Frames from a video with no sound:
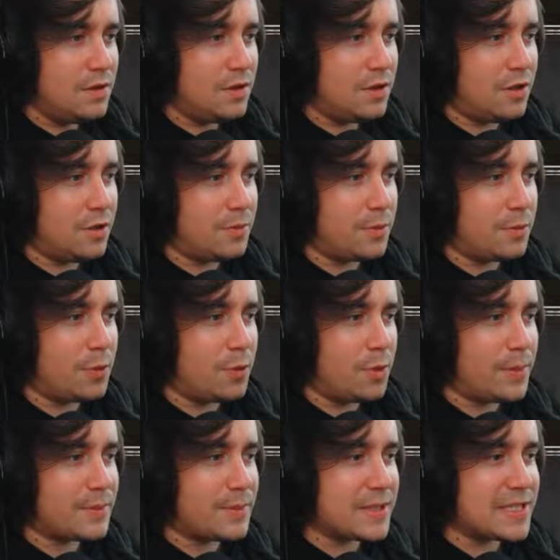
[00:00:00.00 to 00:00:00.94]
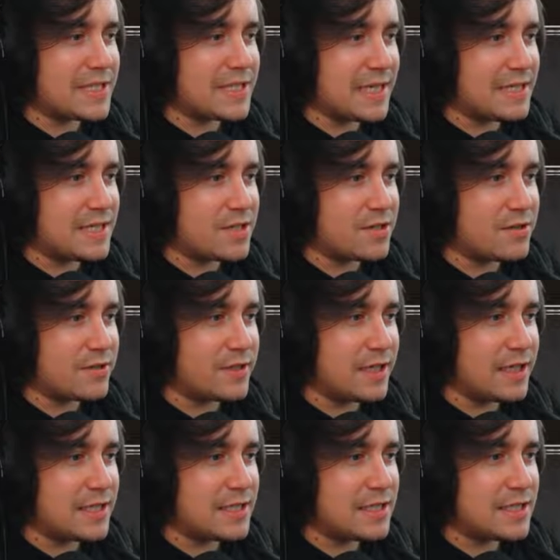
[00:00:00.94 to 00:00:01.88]
Oh, but what about my stasis
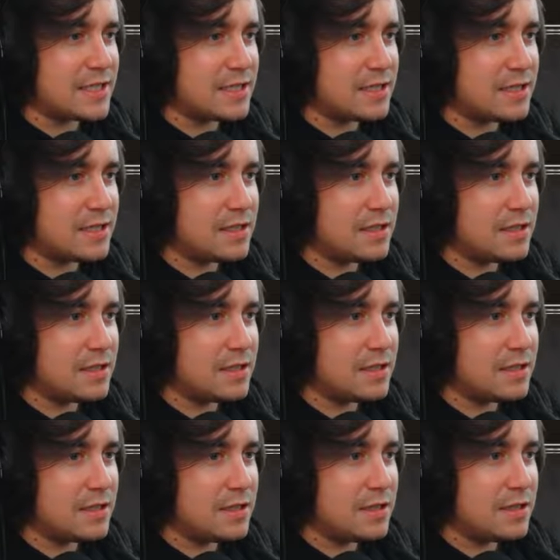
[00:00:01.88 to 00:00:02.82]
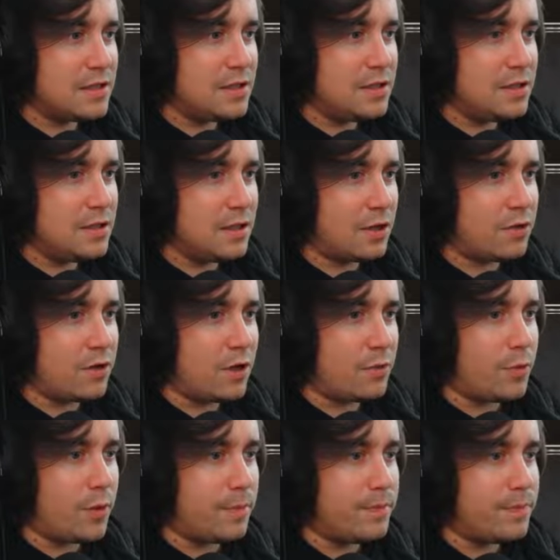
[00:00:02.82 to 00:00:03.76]
grenades? I'll
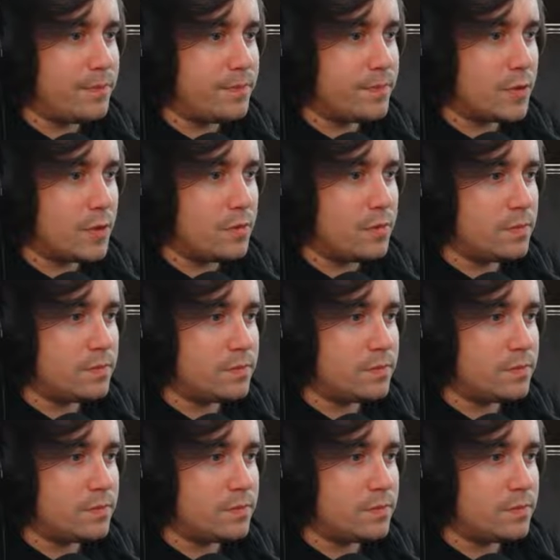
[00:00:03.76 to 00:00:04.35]
craft one. Oh.